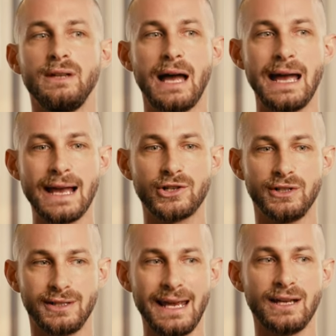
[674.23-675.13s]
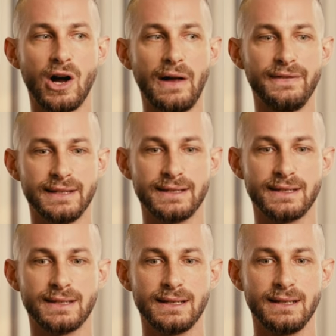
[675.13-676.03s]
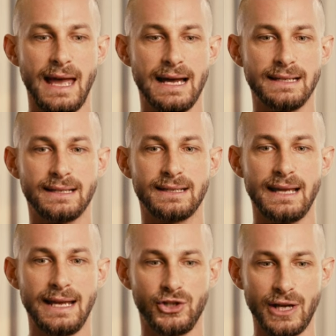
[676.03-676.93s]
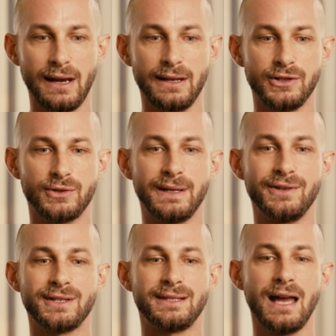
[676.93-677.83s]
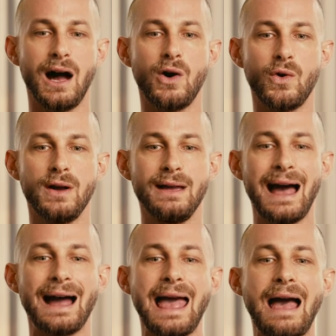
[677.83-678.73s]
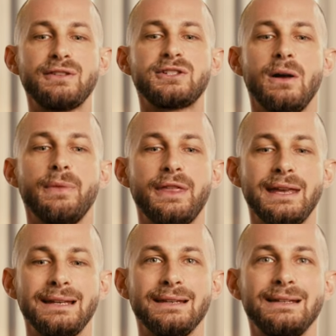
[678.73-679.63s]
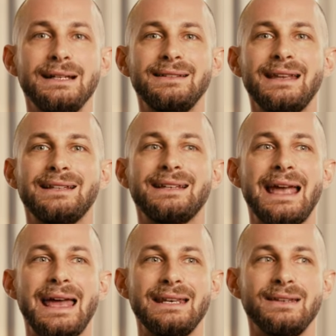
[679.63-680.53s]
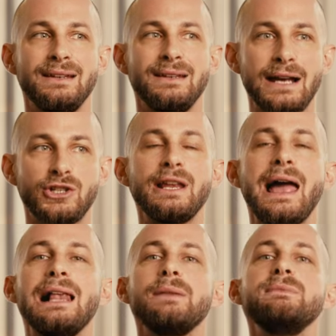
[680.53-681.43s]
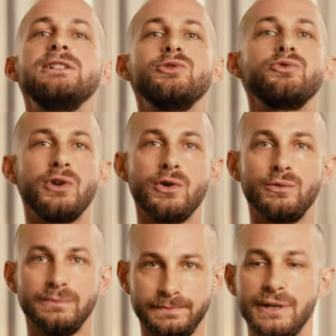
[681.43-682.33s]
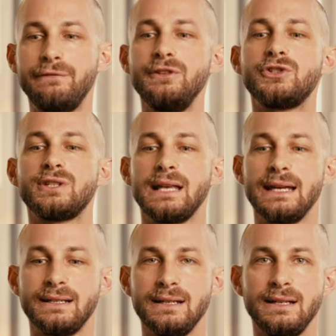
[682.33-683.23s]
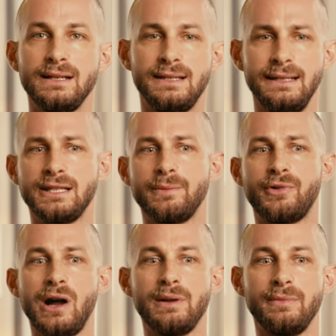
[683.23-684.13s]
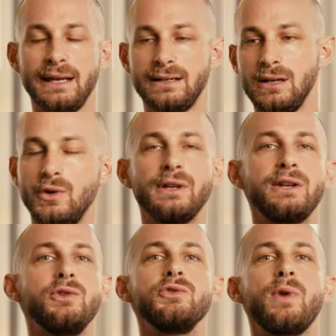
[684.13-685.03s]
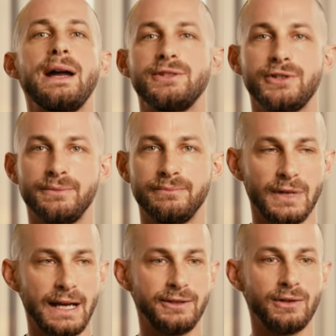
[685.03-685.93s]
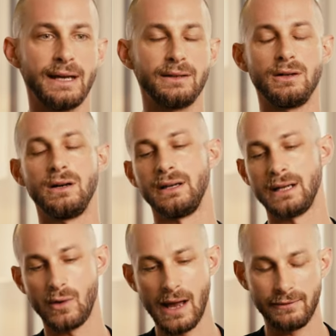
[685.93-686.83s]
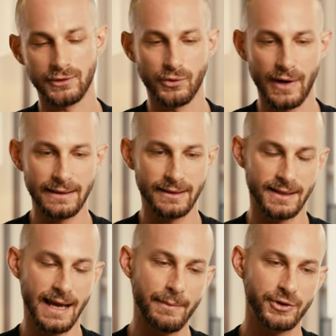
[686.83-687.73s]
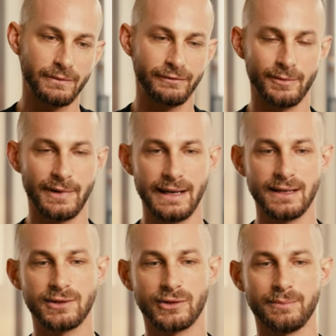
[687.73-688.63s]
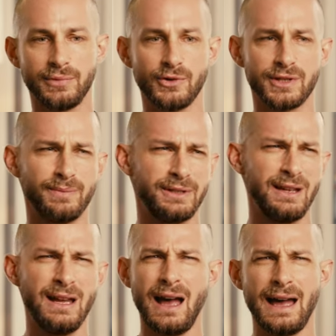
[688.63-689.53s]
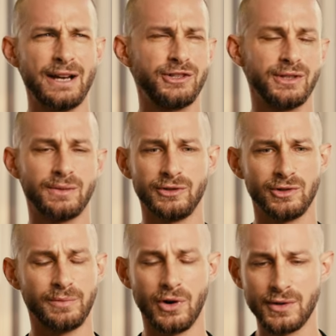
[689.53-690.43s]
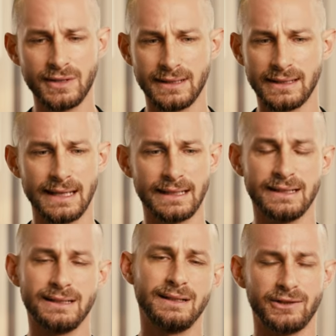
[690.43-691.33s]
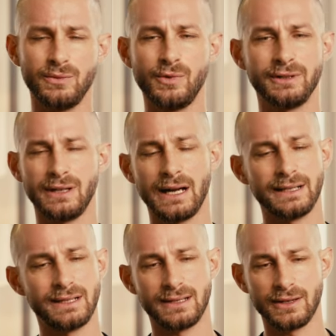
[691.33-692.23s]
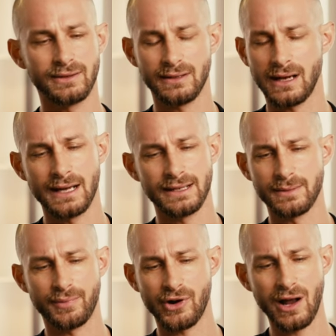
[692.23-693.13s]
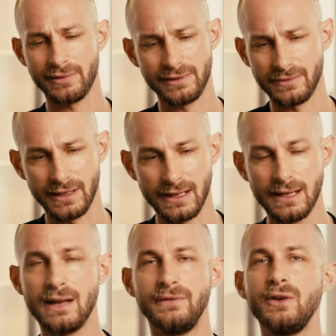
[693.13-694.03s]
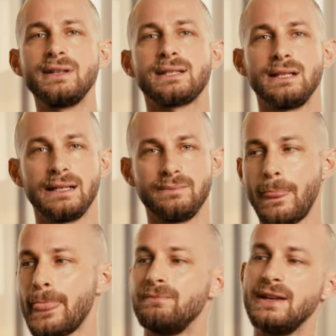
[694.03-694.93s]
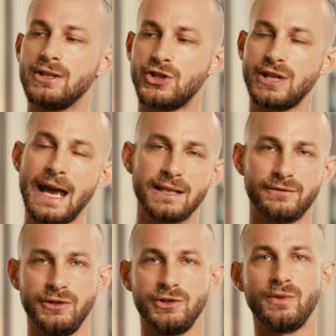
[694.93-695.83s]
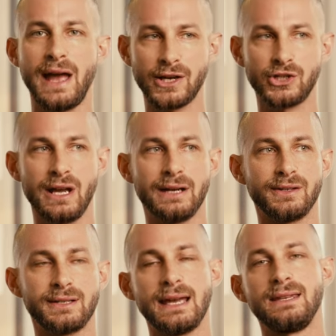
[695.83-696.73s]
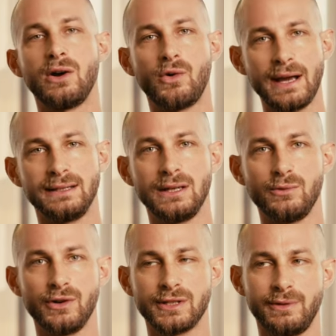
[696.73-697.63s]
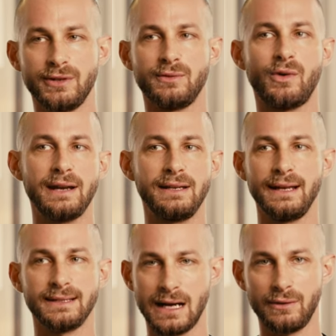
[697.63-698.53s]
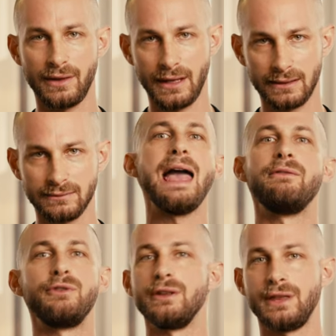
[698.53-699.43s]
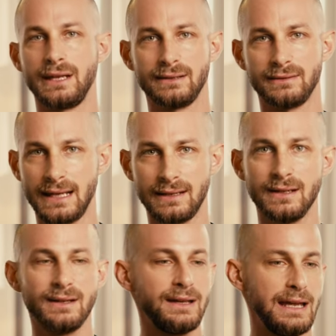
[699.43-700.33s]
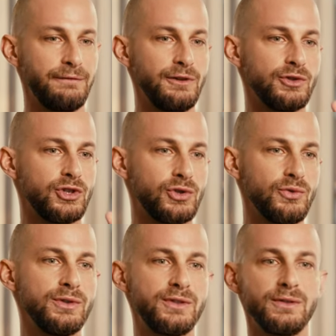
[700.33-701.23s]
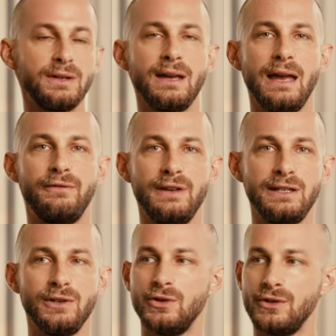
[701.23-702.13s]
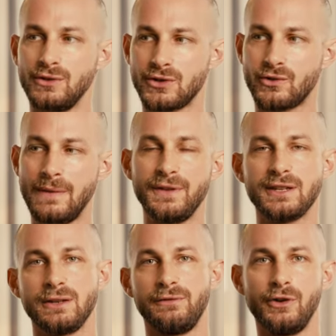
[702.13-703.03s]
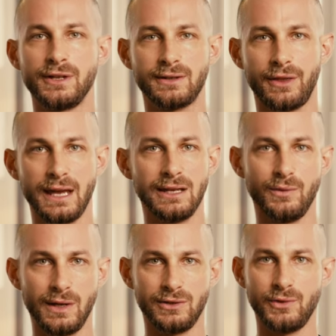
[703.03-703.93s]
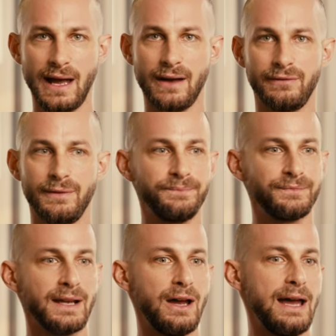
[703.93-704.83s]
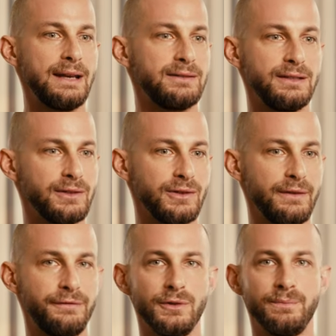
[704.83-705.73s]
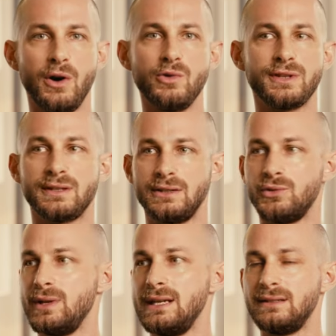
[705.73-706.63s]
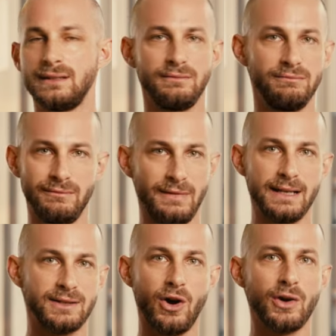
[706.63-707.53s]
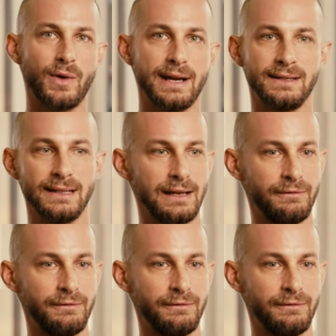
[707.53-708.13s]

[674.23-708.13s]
I actually take on this as a challenge because now I have something that can actually help me to grow. But if you just like see it as a problem, like you're not a good writer and you're like, oh, now I have to write this caption for my Instagram post, but I actually just want to post it. Like, I don't want, this is a problem. Like, no, it's not. It's a chance for you to actually understand how writing works, because the writing is everything, everything. Like, if you shoot a video, your script is the first thing you want to have. And you know, if you post a tweet, it's all writing.